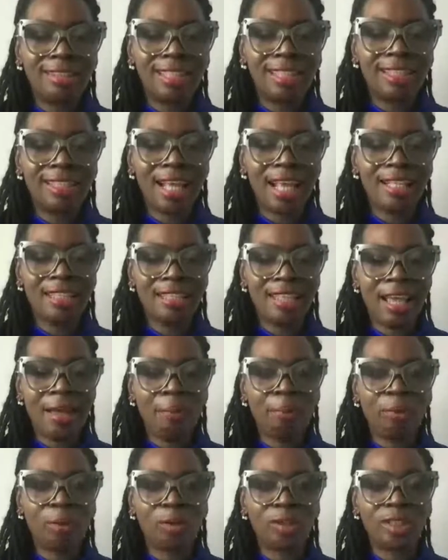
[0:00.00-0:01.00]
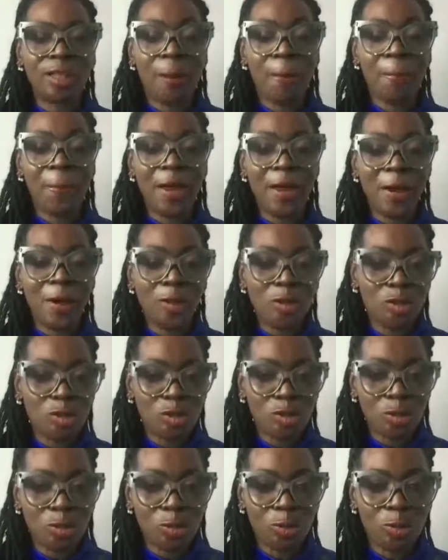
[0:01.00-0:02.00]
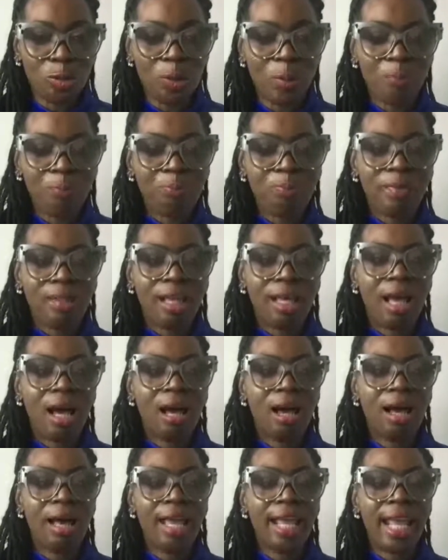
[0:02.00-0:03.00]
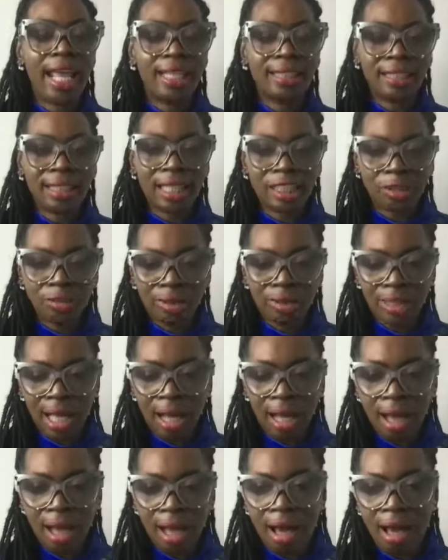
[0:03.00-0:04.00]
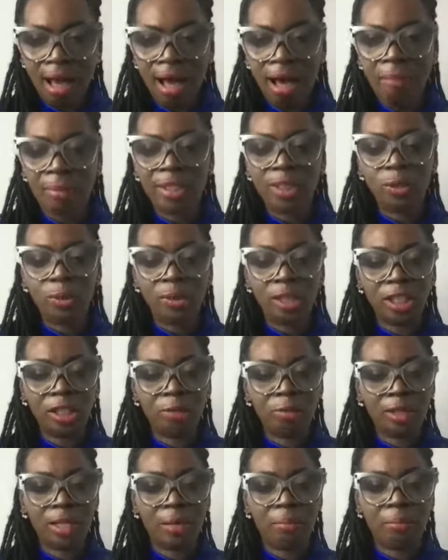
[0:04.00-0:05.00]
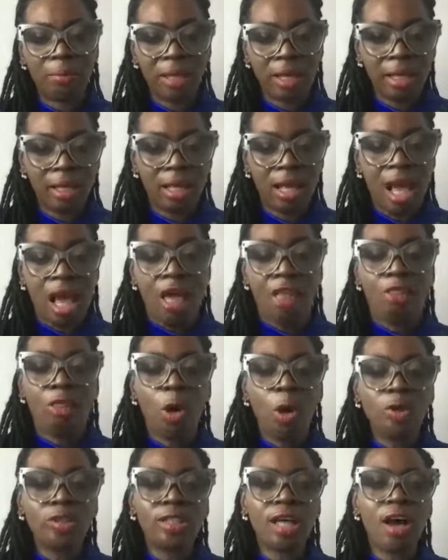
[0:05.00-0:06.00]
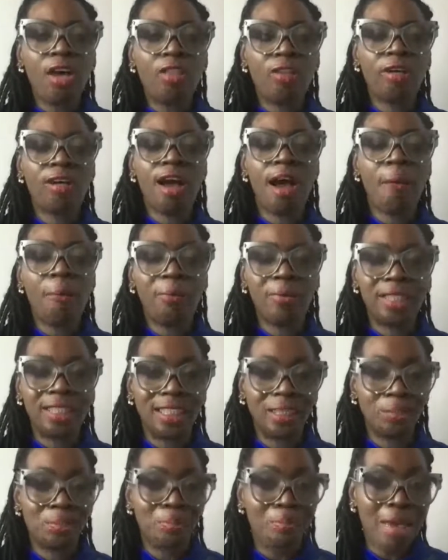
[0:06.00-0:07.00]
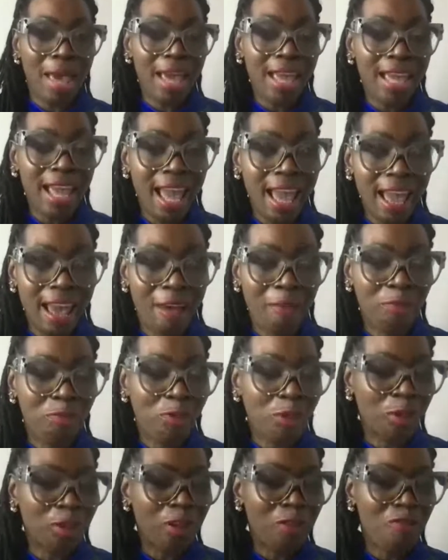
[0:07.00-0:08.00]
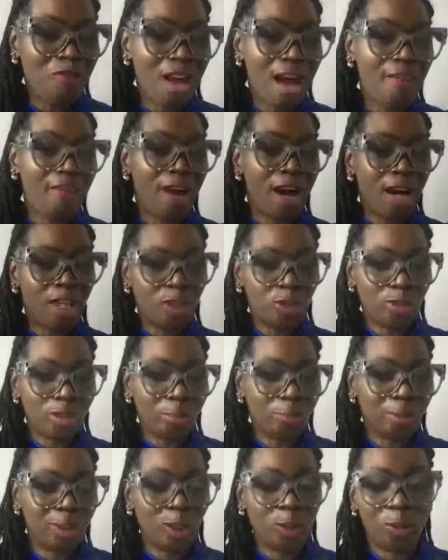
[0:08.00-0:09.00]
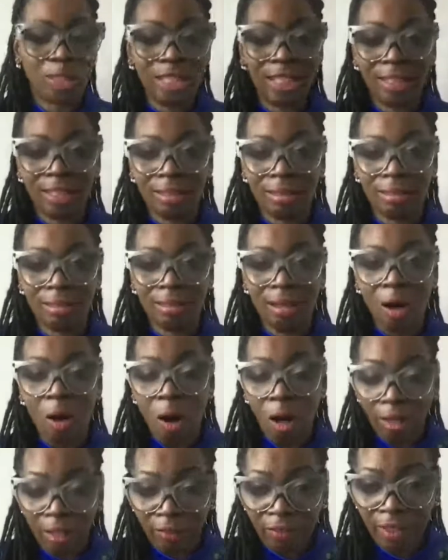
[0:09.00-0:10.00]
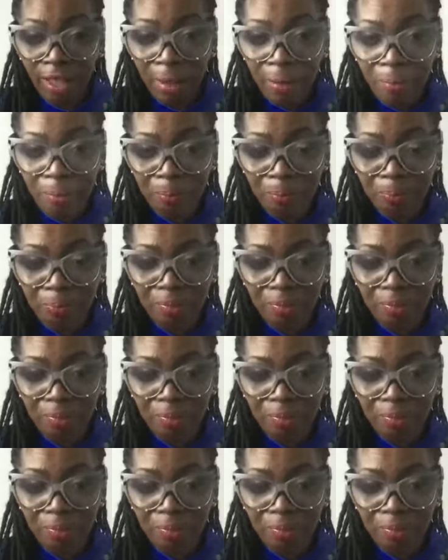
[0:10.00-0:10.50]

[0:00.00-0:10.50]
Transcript: DNA samples compared to Ancestry.com and 23andMe, those other companies may have 3,500 between all of them.